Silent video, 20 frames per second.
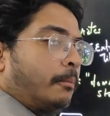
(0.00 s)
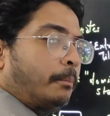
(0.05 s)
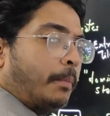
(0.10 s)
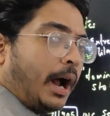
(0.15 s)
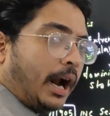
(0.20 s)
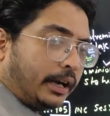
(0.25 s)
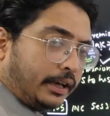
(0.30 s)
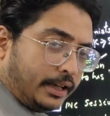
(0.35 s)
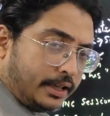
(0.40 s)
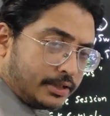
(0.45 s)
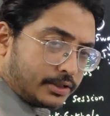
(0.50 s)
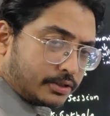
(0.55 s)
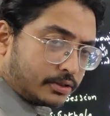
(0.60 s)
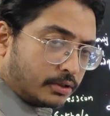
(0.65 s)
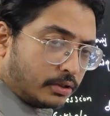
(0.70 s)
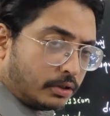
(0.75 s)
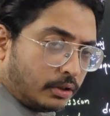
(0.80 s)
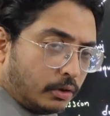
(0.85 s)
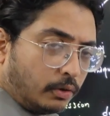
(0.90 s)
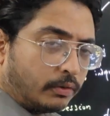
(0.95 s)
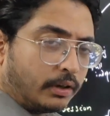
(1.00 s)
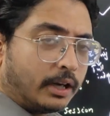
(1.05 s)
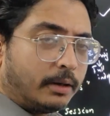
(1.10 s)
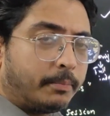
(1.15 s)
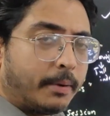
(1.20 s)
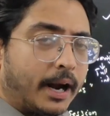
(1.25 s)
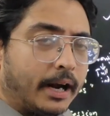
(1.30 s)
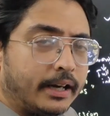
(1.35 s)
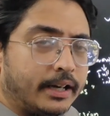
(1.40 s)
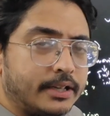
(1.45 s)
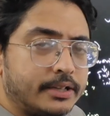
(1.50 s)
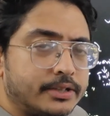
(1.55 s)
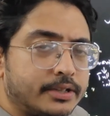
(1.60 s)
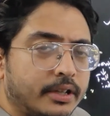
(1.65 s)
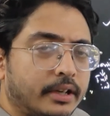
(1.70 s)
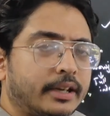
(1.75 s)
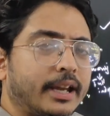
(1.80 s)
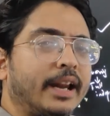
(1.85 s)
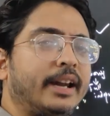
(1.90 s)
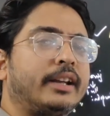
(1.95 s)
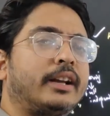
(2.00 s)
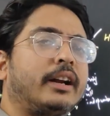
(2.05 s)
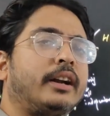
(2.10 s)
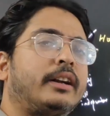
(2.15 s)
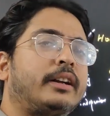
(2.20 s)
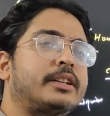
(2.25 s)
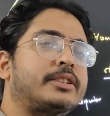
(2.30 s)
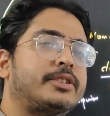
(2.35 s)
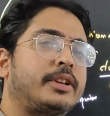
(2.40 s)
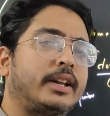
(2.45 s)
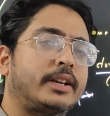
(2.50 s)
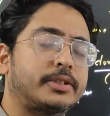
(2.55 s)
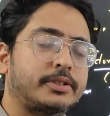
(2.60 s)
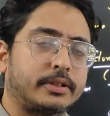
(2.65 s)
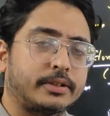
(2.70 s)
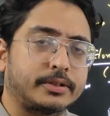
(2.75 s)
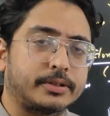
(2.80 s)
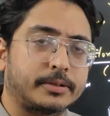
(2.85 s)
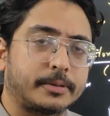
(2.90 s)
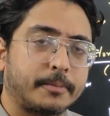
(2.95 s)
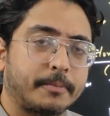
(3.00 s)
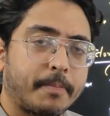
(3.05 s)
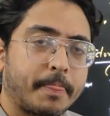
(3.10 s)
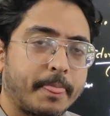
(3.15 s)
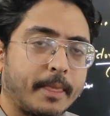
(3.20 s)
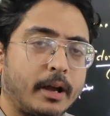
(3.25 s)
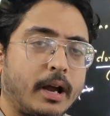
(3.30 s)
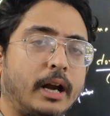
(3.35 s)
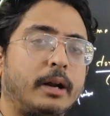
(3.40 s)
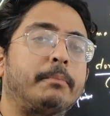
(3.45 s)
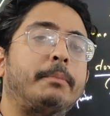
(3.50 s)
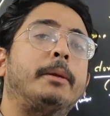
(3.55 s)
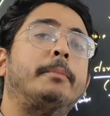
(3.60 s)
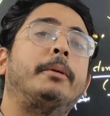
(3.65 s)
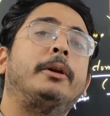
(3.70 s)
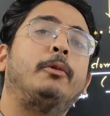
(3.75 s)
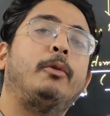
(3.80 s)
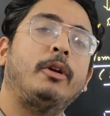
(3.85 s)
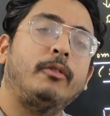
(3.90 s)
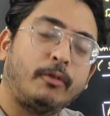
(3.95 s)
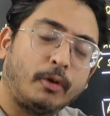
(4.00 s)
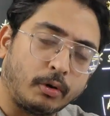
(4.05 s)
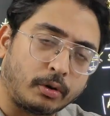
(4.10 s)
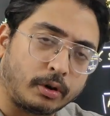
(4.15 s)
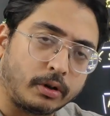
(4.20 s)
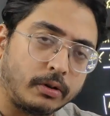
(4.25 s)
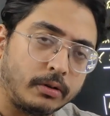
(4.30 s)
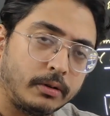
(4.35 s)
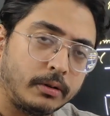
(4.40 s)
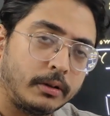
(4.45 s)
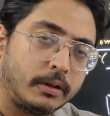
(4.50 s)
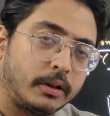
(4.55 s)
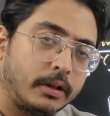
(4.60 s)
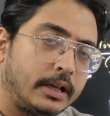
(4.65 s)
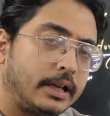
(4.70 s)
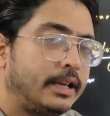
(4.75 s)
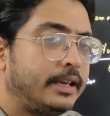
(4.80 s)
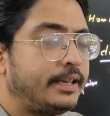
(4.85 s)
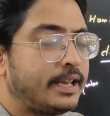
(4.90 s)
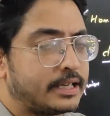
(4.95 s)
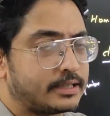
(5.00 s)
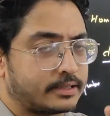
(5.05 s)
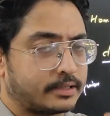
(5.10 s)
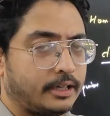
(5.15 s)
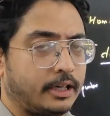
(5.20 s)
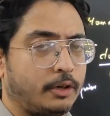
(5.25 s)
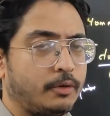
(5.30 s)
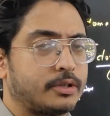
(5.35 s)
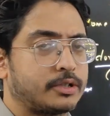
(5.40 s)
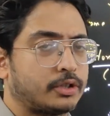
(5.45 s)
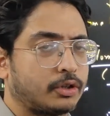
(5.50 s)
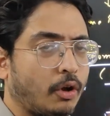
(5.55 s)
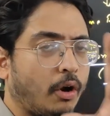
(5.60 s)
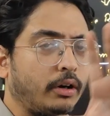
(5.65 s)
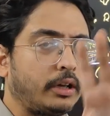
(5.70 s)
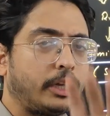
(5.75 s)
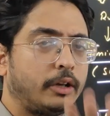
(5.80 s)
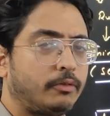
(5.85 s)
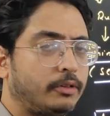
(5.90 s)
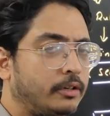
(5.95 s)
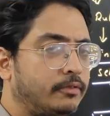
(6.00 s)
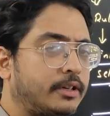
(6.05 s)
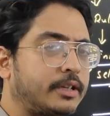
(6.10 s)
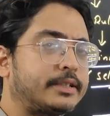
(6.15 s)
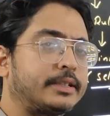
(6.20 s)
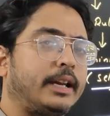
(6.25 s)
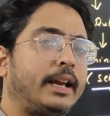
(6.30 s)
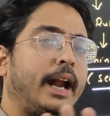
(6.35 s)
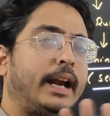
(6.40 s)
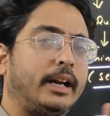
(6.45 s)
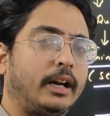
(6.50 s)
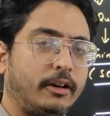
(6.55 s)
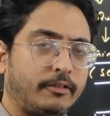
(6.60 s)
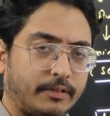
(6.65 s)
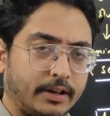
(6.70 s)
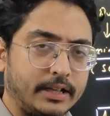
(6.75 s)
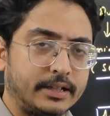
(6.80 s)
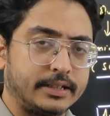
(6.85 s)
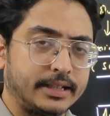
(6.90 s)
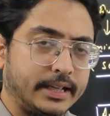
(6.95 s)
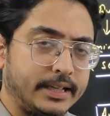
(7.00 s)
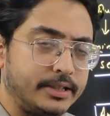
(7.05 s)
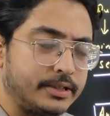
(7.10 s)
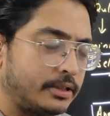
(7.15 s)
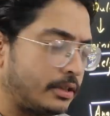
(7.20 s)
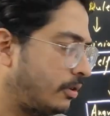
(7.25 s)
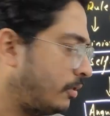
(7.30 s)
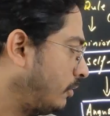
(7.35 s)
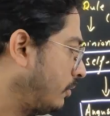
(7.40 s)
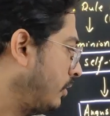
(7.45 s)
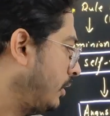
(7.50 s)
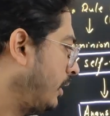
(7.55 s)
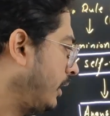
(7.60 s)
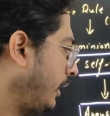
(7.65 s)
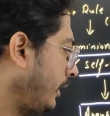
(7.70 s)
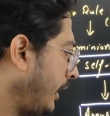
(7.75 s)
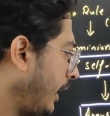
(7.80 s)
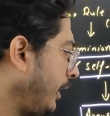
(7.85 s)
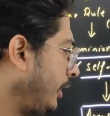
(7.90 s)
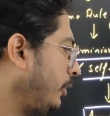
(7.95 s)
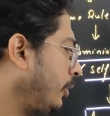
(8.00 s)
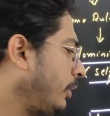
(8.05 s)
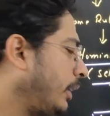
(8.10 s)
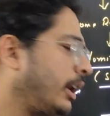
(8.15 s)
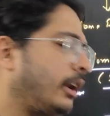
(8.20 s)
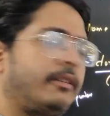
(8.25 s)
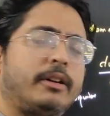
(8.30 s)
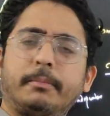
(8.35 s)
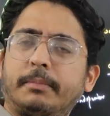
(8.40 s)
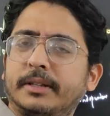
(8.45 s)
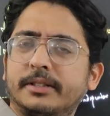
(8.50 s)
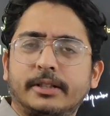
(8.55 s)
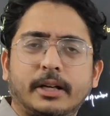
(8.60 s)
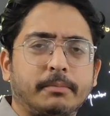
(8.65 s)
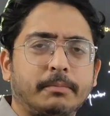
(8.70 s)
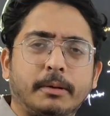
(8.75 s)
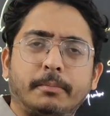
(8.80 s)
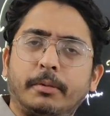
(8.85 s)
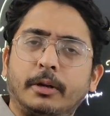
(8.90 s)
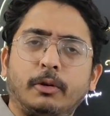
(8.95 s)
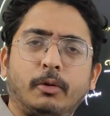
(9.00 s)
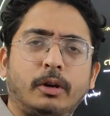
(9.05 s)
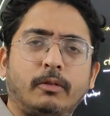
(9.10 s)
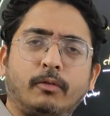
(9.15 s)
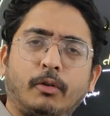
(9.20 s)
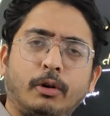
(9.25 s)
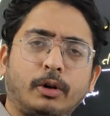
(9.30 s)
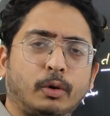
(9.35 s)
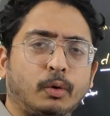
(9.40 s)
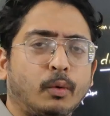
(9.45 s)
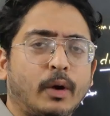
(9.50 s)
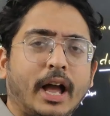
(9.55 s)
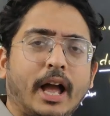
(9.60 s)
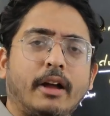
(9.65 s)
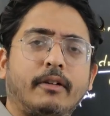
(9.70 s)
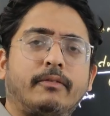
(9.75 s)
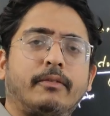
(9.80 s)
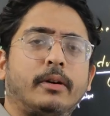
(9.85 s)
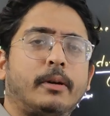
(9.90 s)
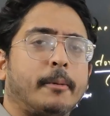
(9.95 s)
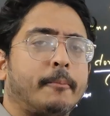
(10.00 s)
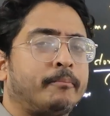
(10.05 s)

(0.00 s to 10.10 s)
parties, local parties can contest elections and people will vote. Yes, it was not universal adult franchise. 10 to 11% people will vote who have